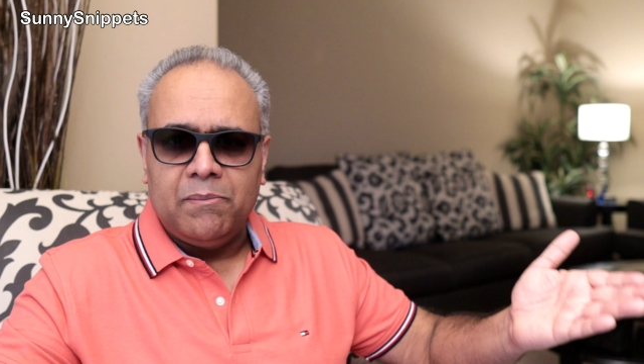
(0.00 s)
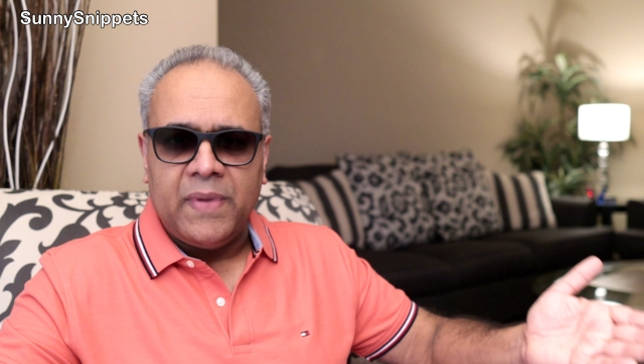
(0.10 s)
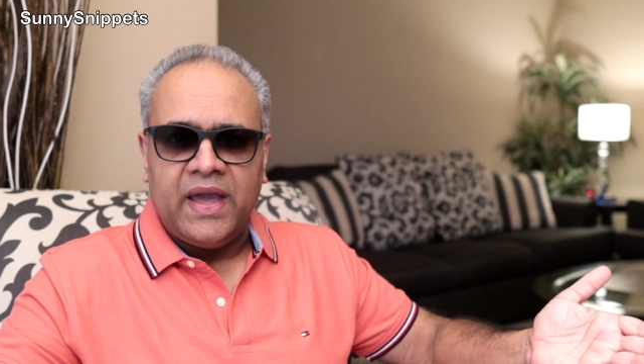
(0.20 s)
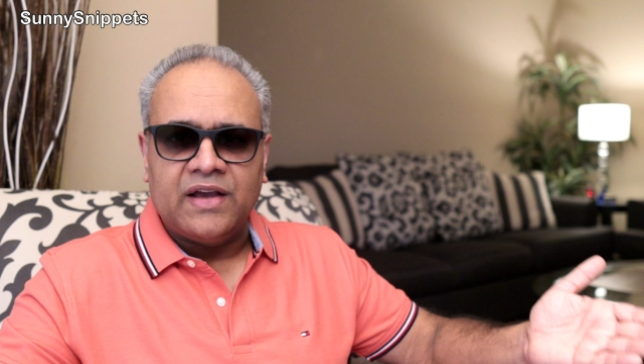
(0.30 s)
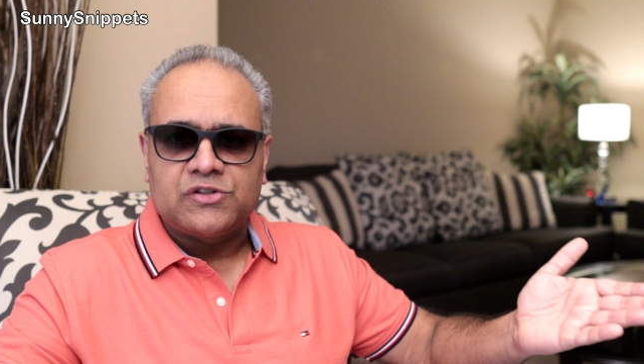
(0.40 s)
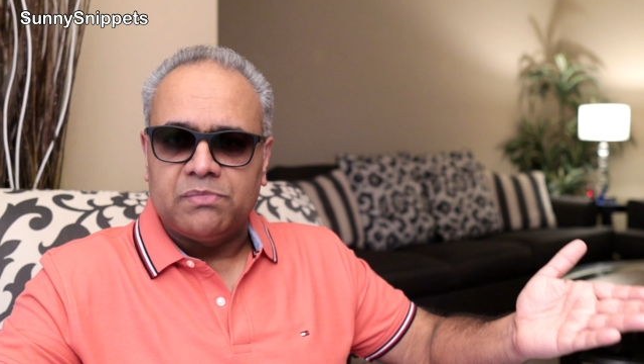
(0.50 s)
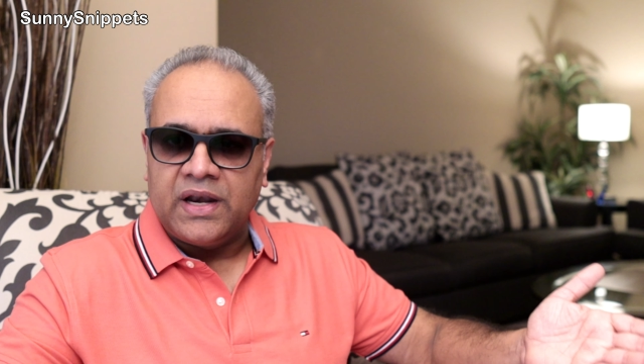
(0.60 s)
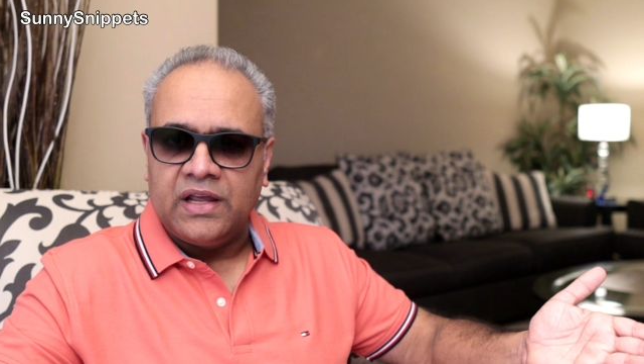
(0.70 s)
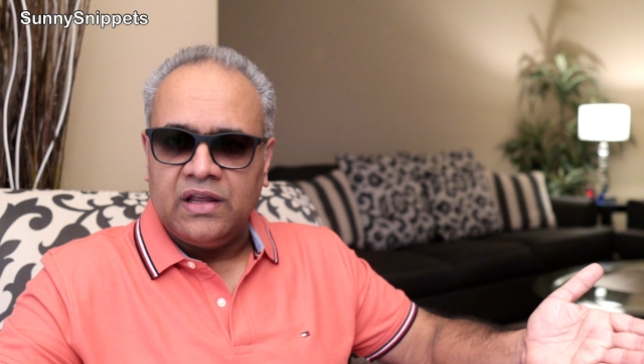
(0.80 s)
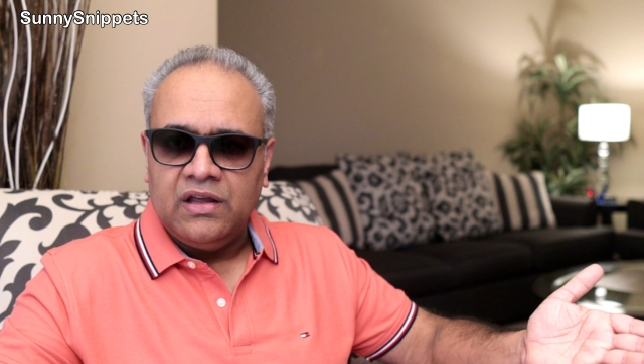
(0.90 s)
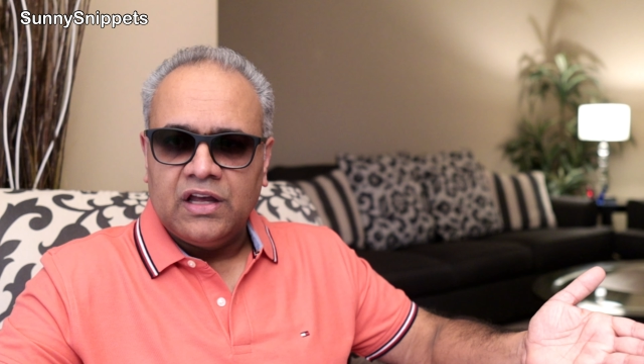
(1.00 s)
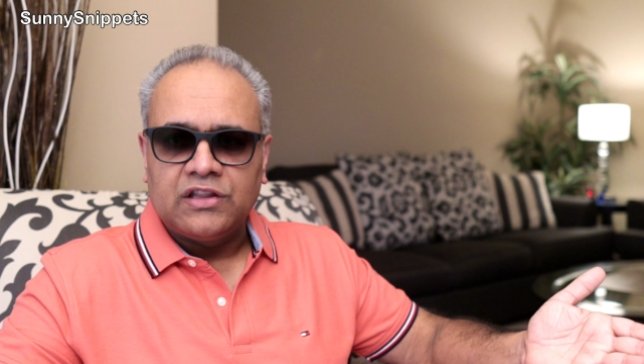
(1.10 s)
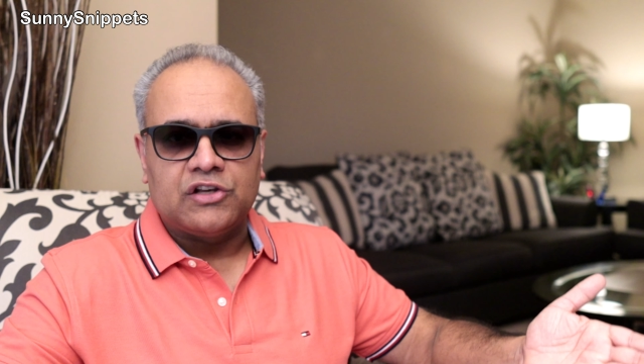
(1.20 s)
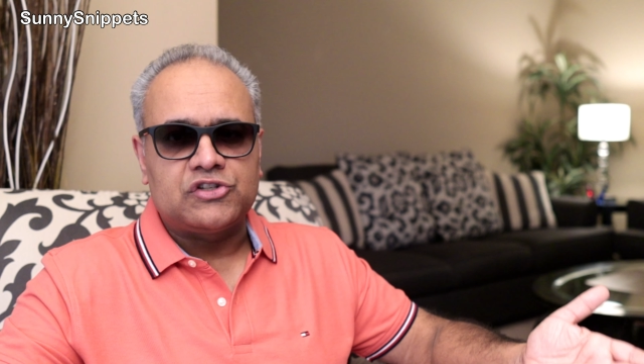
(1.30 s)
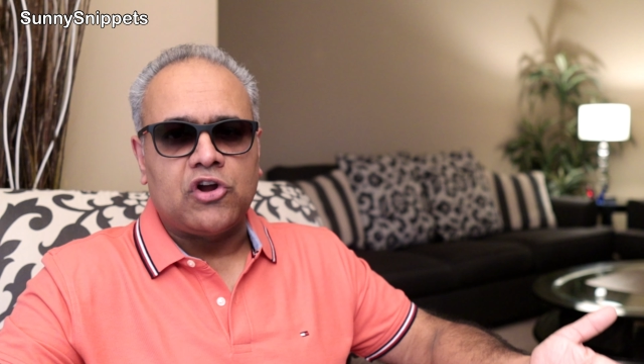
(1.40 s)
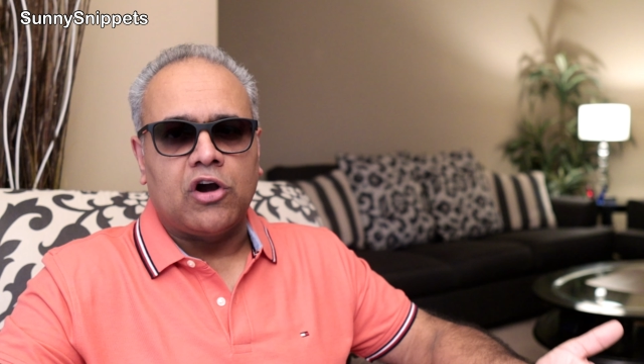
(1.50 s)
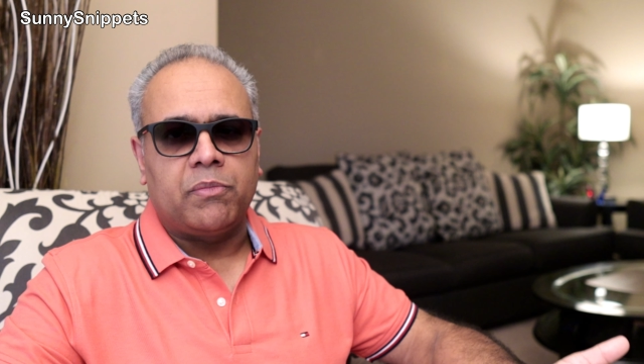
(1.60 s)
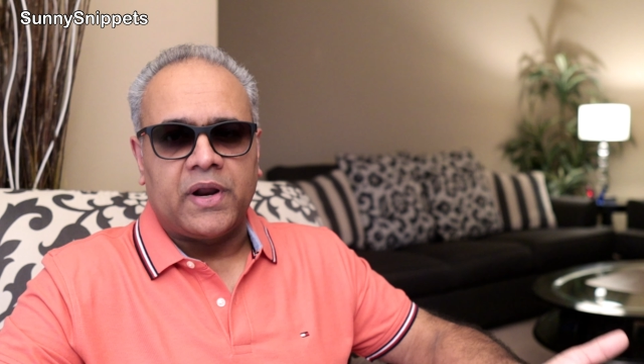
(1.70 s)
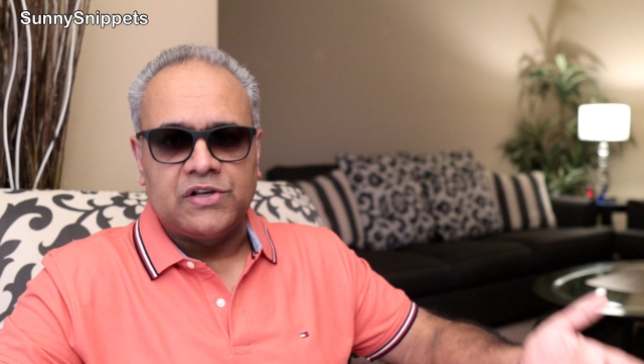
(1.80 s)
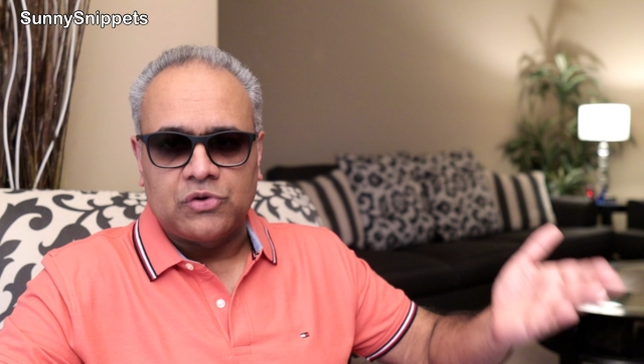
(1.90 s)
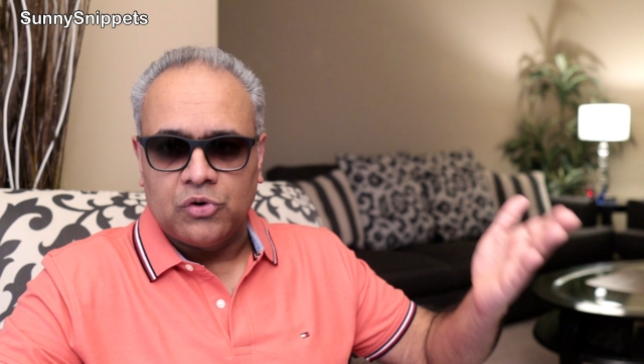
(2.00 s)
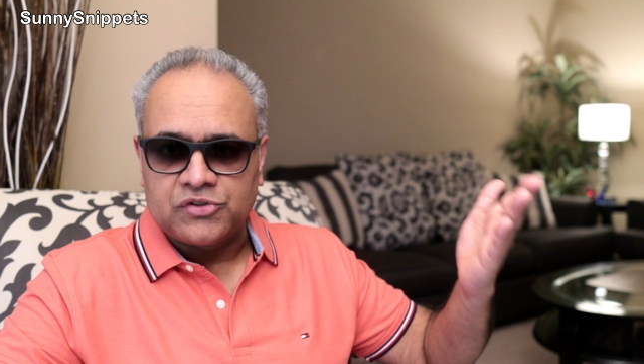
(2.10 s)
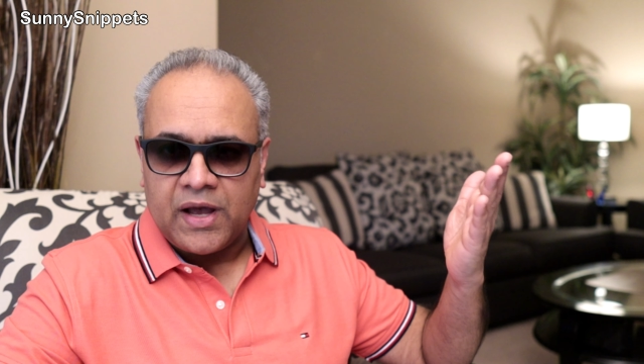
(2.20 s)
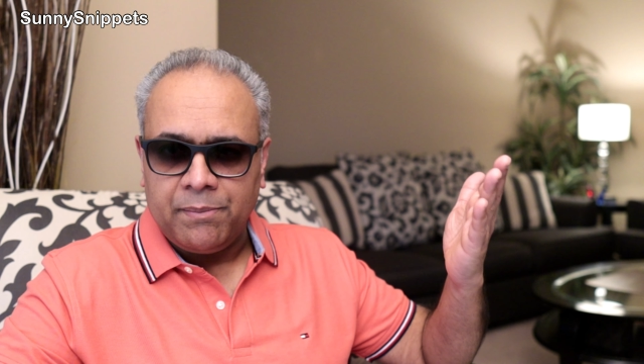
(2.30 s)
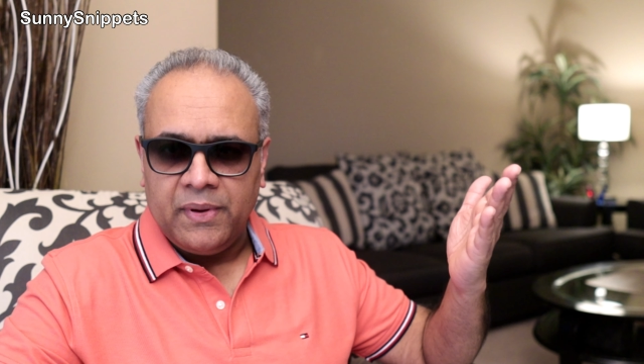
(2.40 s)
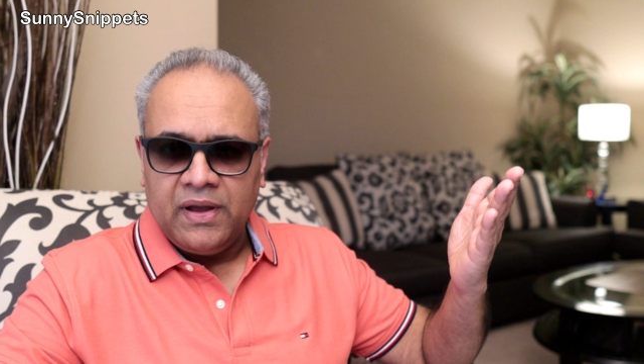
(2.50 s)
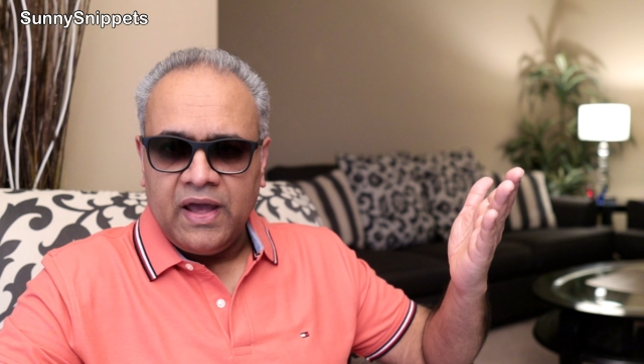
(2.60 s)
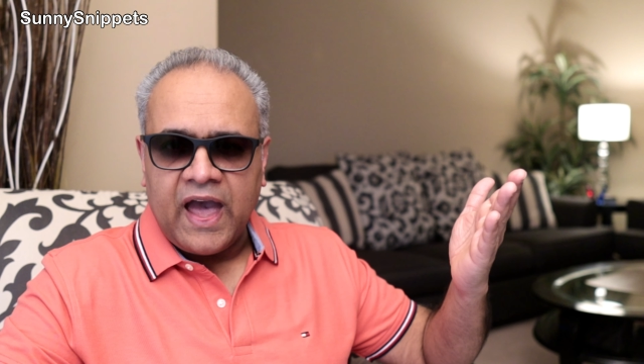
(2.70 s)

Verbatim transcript: makes money, the stock price goes up,